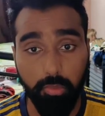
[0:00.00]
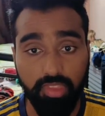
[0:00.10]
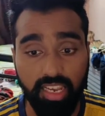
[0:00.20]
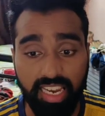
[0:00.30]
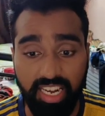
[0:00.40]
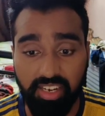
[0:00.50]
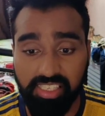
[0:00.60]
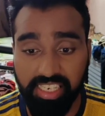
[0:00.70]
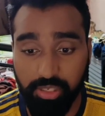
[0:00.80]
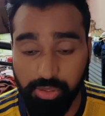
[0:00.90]

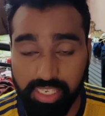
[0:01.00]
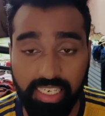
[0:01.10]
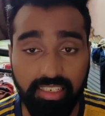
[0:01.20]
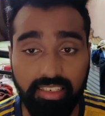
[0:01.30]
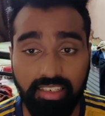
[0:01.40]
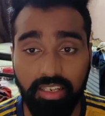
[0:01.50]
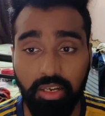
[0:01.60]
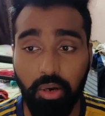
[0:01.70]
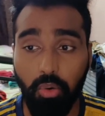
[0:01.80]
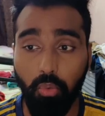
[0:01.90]
interesting to see
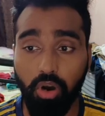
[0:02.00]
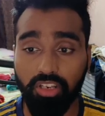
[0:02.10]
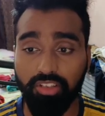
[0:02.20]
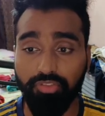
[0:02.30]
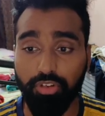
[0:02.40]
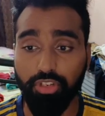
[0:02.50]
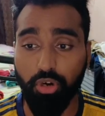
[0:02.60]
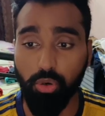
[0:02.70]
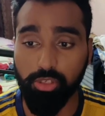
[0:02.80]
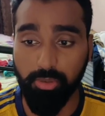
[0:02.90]
what the future
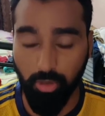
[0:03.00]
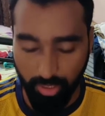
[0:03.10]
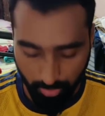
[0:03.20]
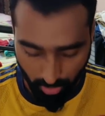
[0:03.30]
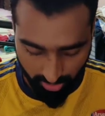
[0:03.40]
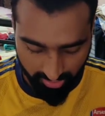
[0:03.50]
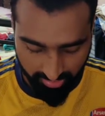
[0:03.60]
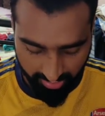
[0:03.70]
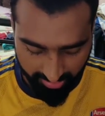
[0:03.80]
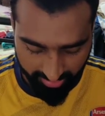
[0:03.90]
holds, but more importantly,
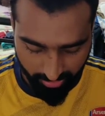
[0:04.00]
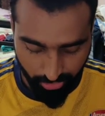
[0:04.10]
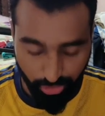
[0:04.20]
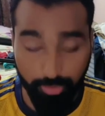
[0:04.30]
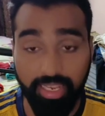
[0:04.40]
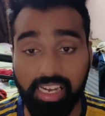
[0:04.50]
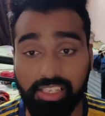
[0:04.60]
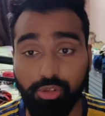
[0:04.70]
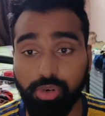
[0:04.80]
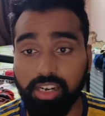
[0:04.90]
Takehiro
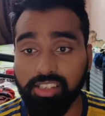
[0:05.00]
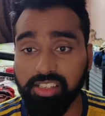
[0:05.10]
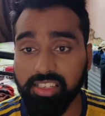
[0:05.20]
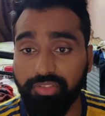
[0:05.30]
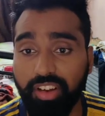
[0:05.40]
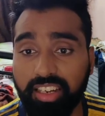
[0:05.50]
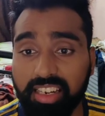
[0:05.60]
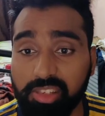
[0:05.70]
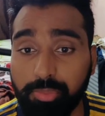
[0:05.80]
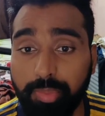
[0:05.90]
Tomiyasu, Arsenal defender,
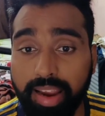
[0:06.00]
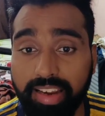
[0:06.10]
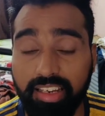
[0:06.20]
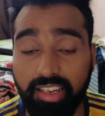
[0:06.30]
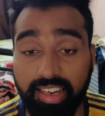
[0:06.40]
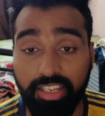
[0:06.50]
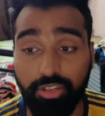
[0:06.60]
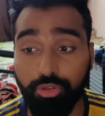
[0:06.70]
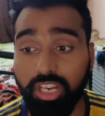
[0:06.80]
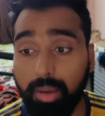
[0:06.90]
has made it into
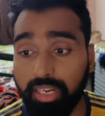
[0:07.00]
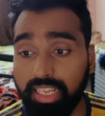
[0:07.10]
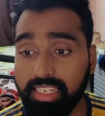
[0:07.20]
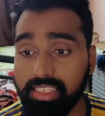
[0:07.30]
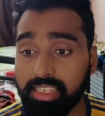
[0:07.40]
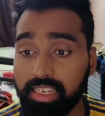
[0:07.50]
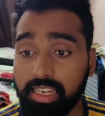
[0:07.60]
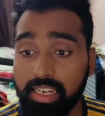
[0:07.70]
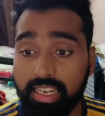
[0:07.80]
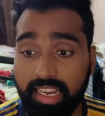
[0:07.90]
Japanese
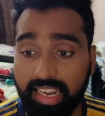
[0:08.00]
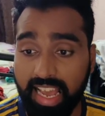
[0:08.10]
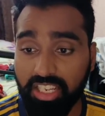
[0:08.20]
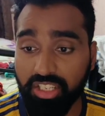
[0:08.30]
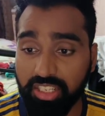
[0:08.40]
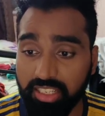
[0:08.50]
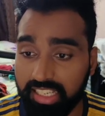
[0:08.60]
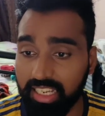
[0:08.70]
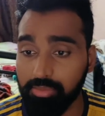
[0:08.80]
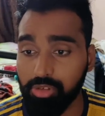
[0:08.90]
national
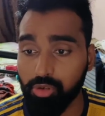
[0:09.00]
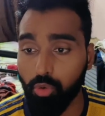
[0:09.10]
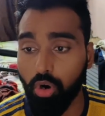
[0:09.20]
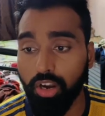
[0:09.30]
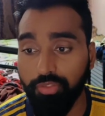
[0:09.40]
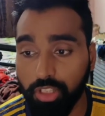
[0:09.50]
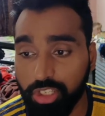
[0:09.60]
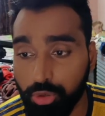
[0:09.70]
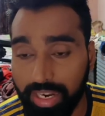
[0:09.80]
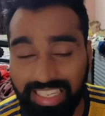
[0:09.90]
team squad for the
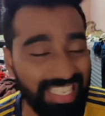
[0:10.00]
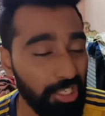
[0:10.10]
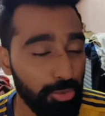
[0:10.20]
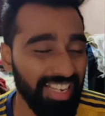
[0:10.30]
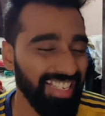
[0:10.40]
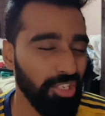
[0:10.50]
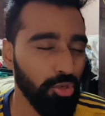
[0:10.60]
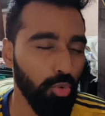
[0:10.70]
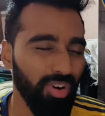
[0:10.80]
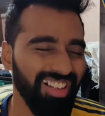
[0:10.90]
2022
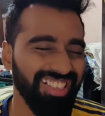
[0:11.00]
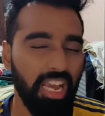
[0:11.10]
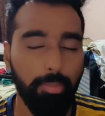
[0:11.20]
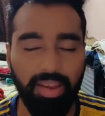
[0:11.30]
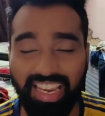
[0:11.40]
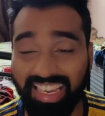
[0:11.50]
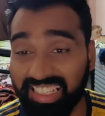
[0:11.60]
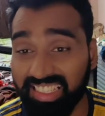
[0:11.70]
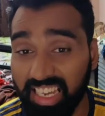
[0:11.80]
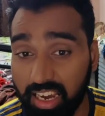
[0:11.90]
World Cup in
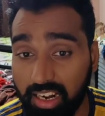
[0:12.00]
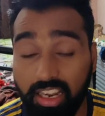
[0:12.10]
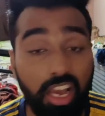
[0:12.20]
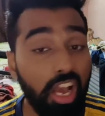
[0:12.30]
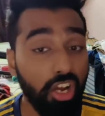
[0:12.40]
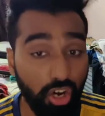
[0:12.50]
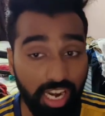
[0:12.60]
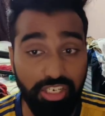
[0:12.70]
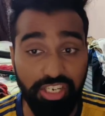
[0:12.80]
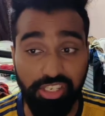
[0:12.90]
Qatar.
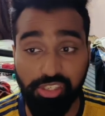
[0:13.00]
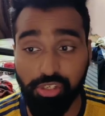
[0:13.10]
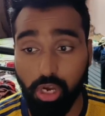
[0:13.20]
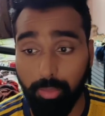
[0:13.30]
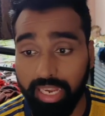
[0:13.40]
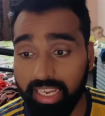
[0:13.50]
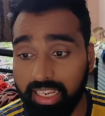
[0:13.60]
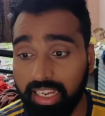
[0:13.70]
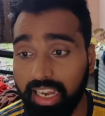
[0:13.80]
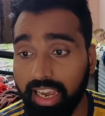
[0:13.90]
Congratulations to Tommy,
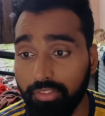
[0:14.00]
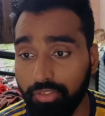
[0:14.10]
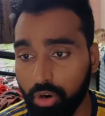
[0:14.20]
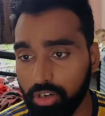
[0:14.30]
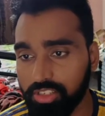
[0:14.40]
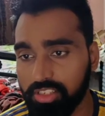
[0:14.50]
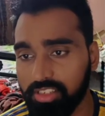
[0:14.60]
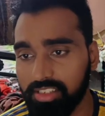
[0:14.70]
and of course,